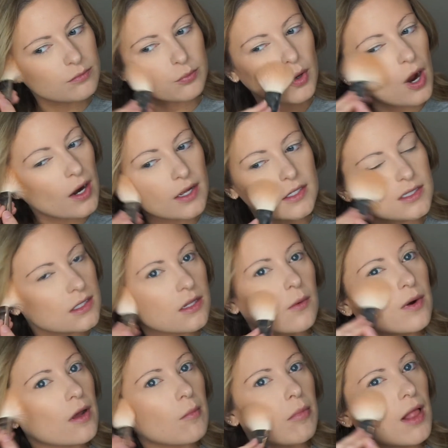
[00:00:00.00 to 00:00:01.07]
product doesn't
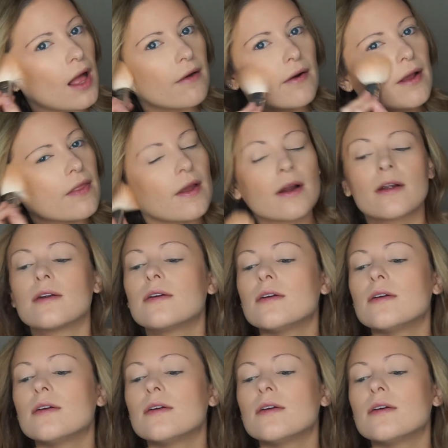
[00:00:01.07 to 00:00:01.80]
want to apply right there.